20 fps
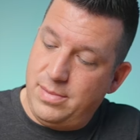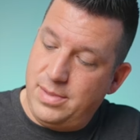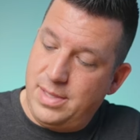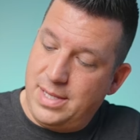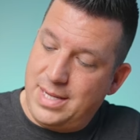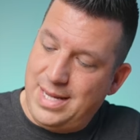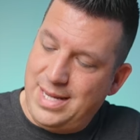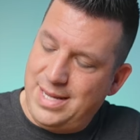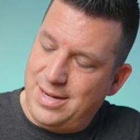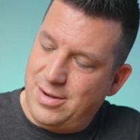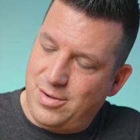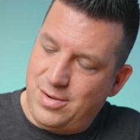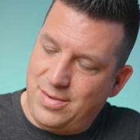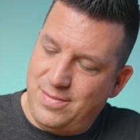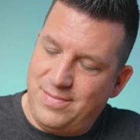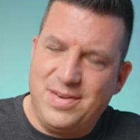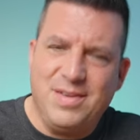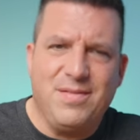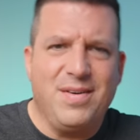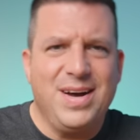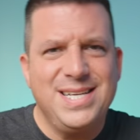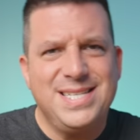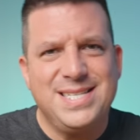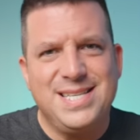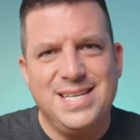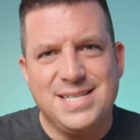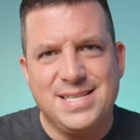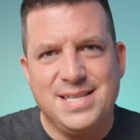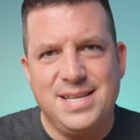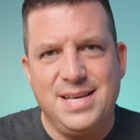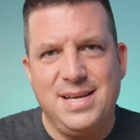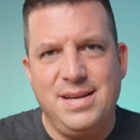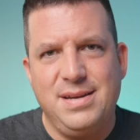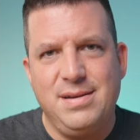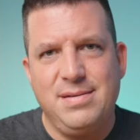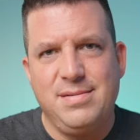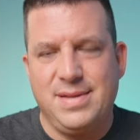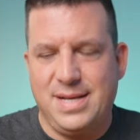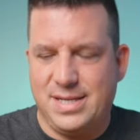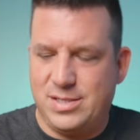again, on a device this
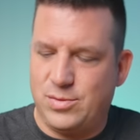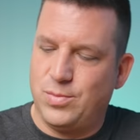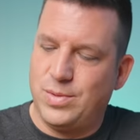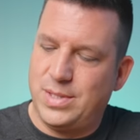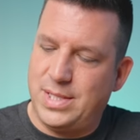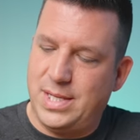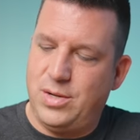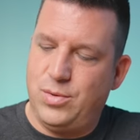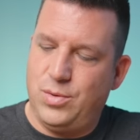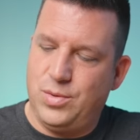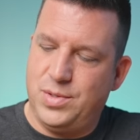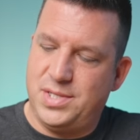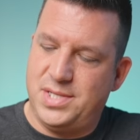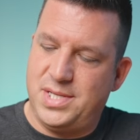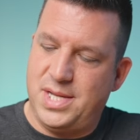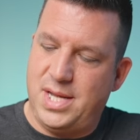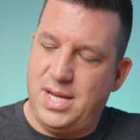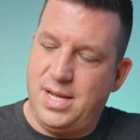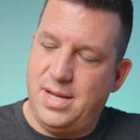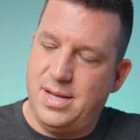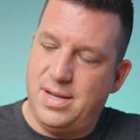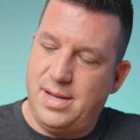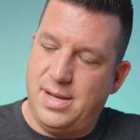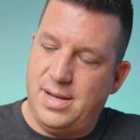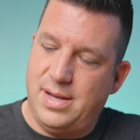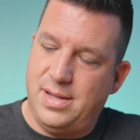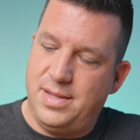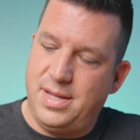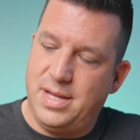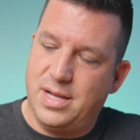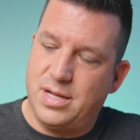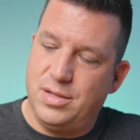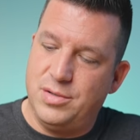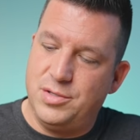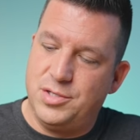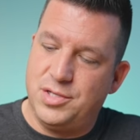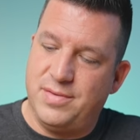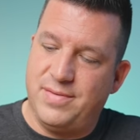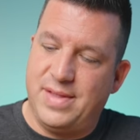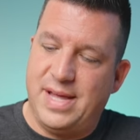thin, that's really cool to see uh, the
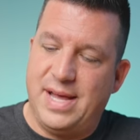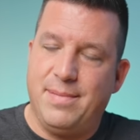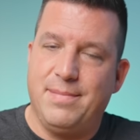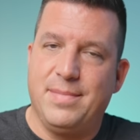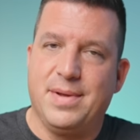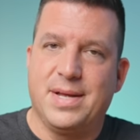inclusion of that.